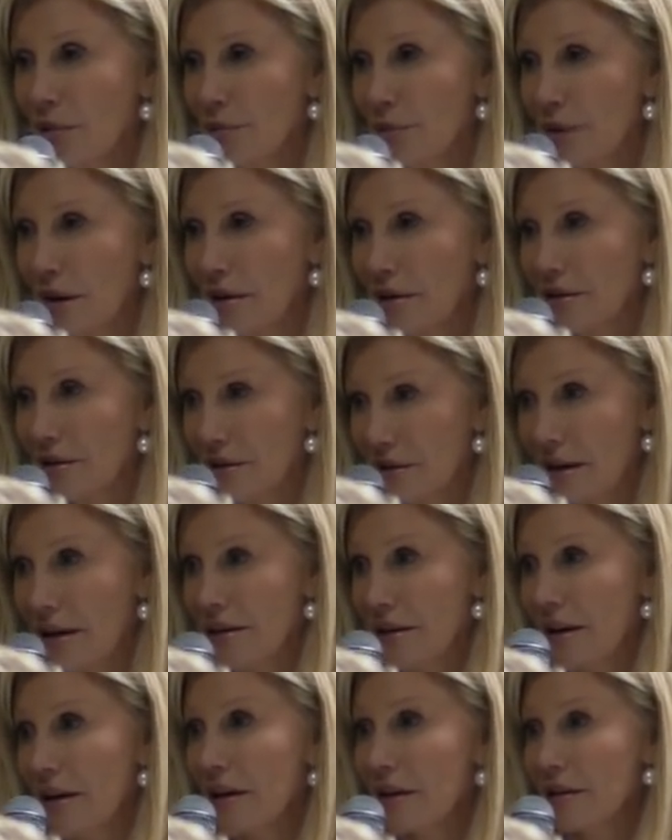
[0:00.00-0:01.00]
but they
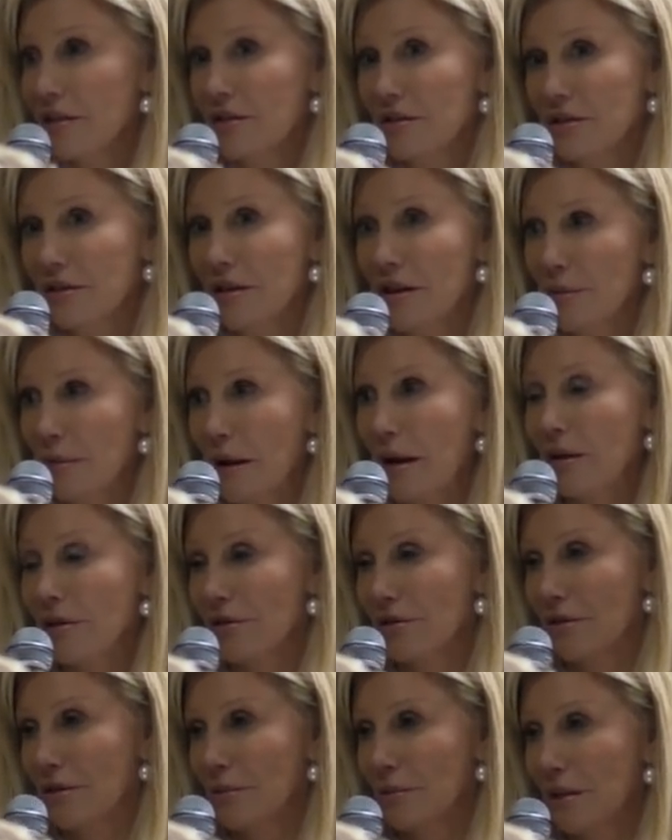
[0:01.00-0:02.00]
need to come out
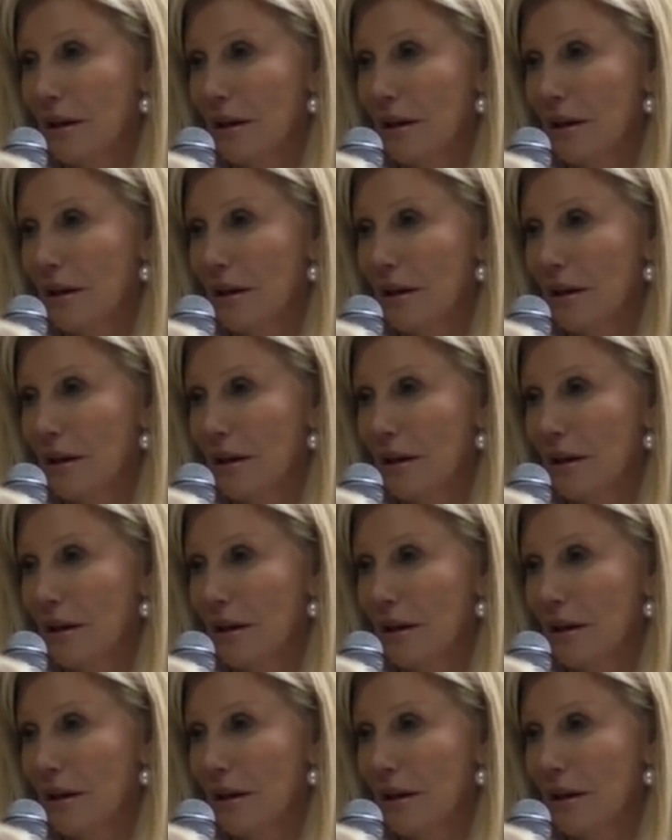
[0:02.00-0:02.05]
of them.